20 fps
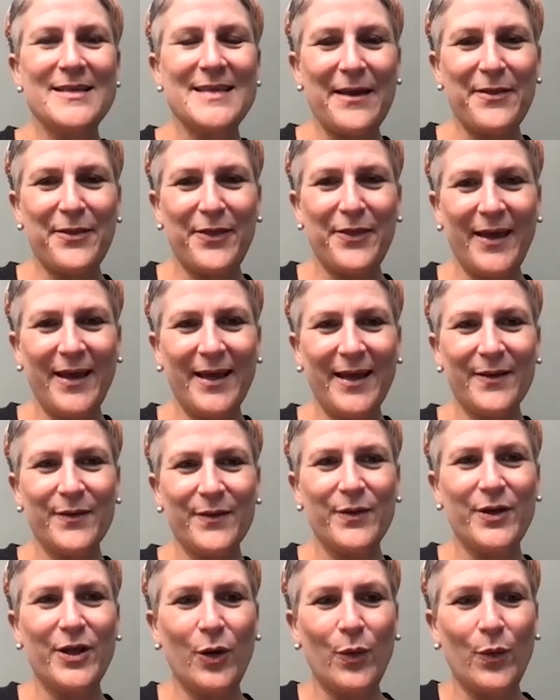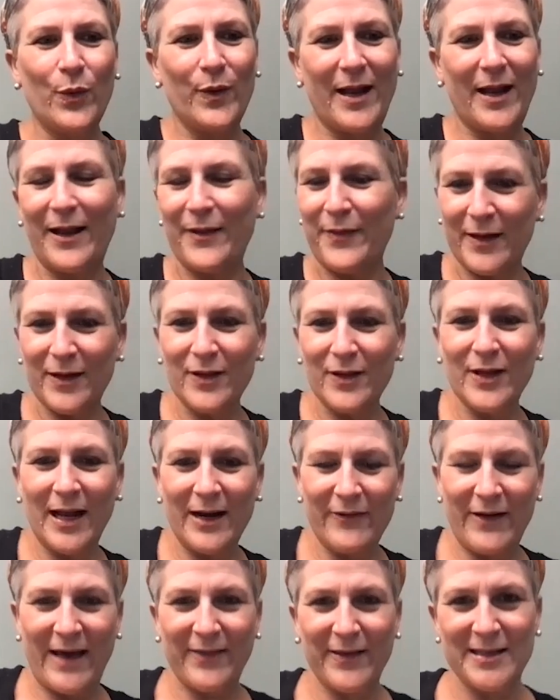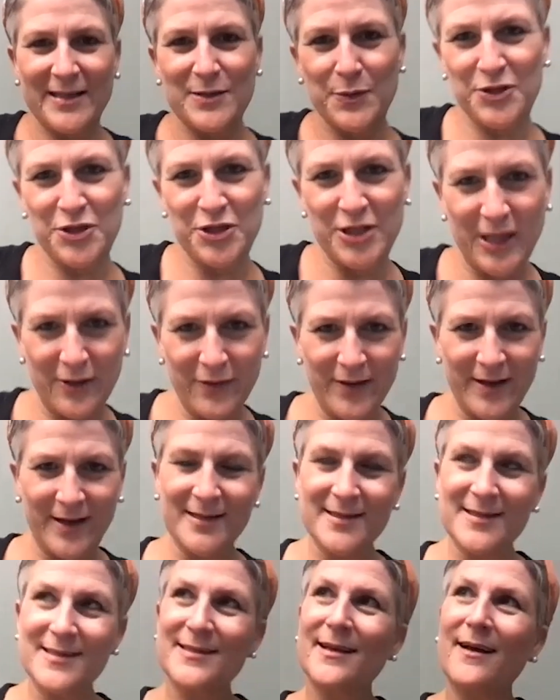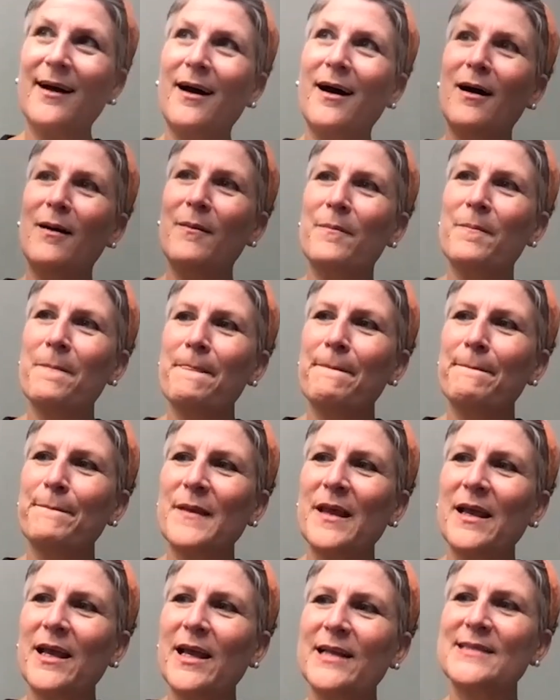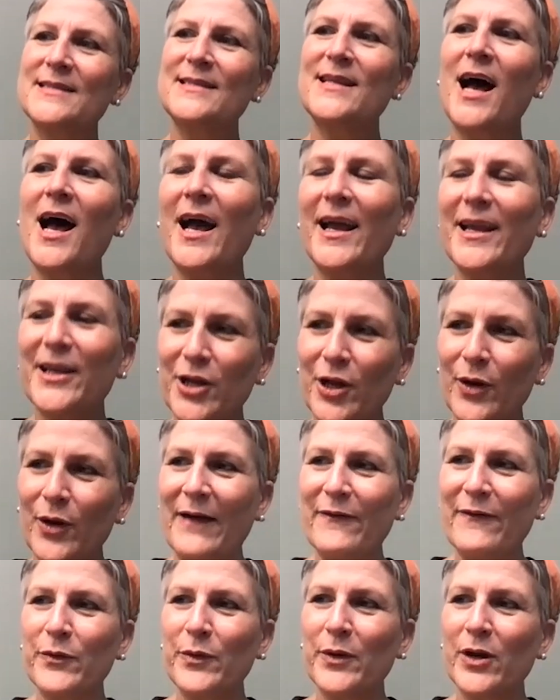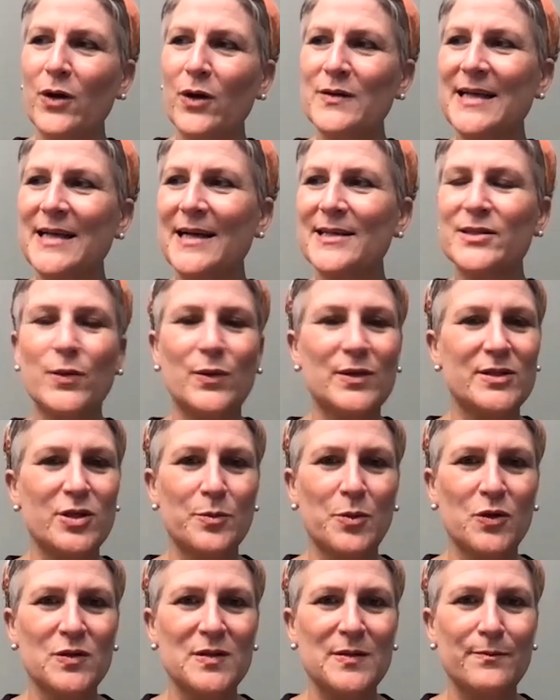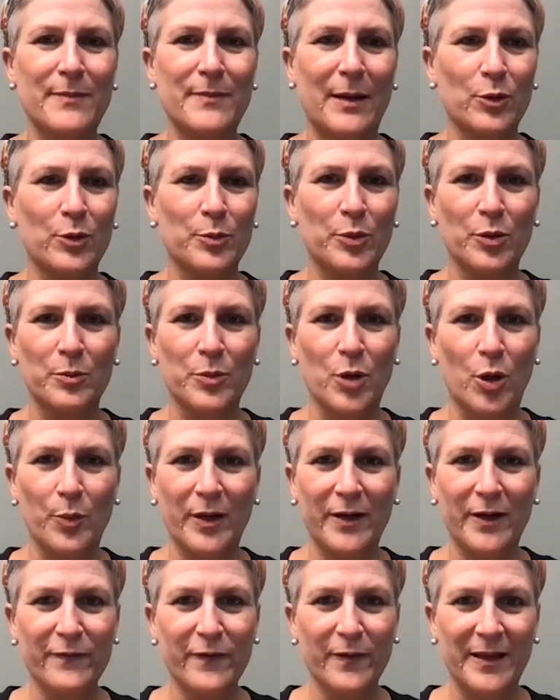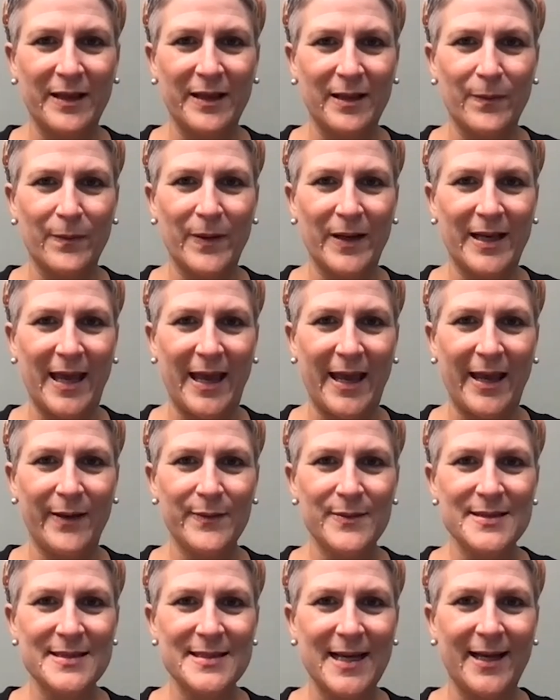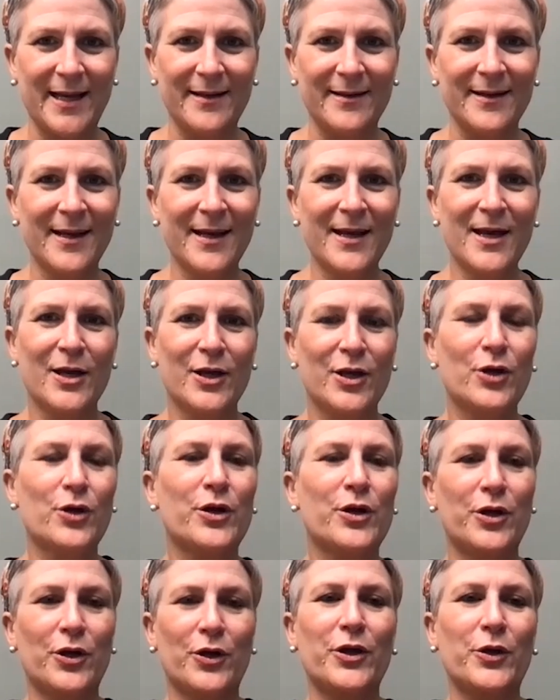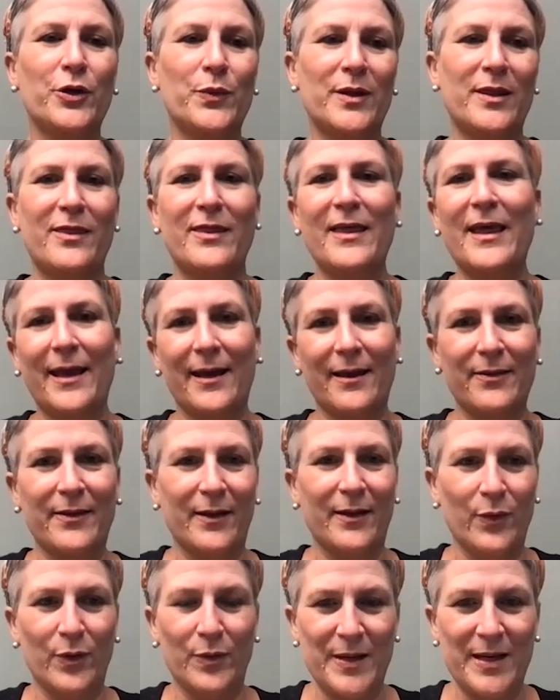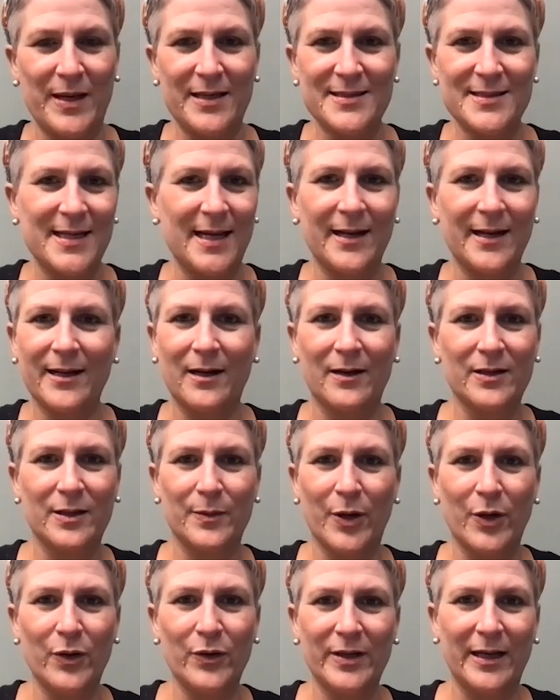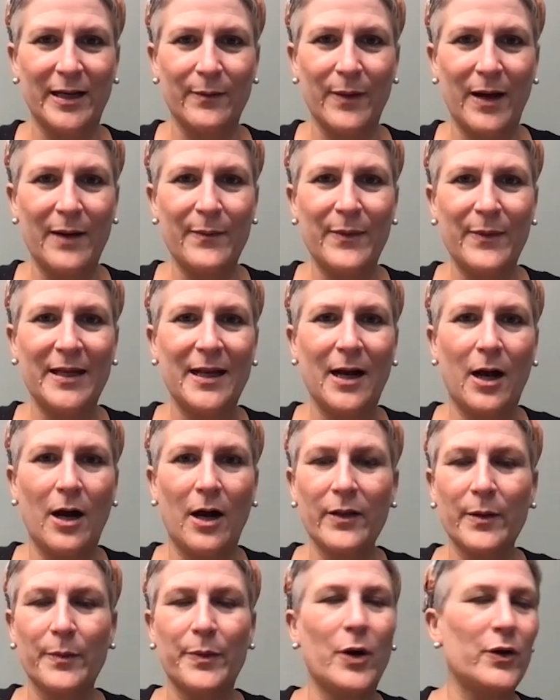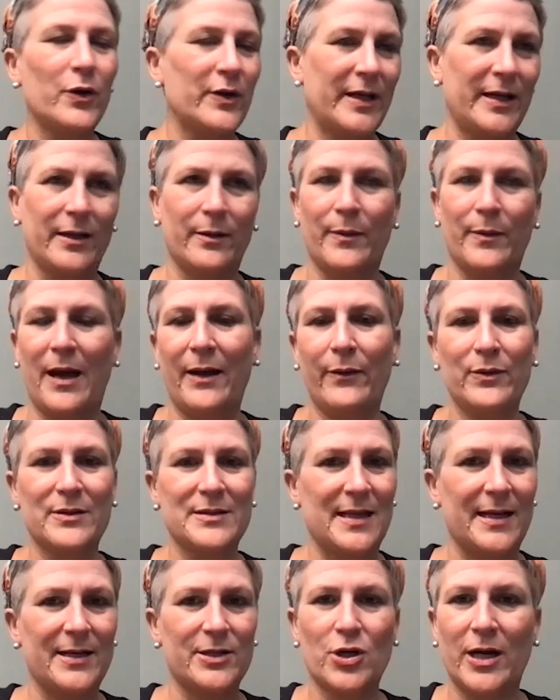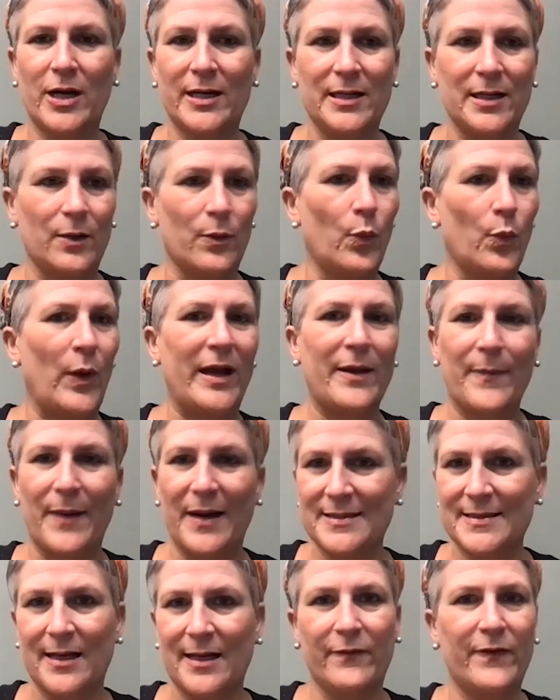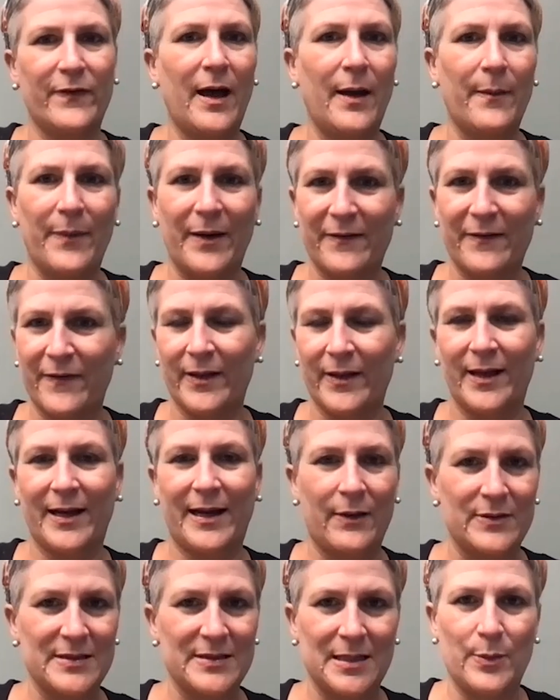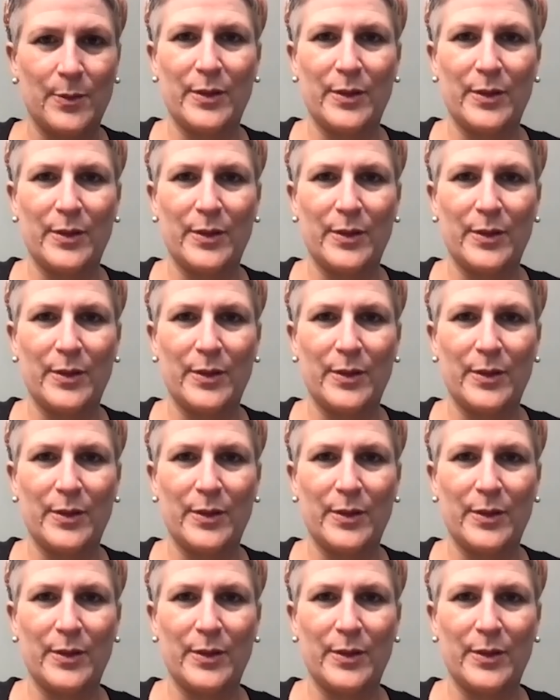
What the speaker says: was, I think, and I think a lot of athletes would share this. It's not, everyone always asks you what's your most memorable moment from the Olympic Games, and you would think that it would be standing on the podium. I mean, on the podium, I was like trying to wake myself up. I felt like I was in a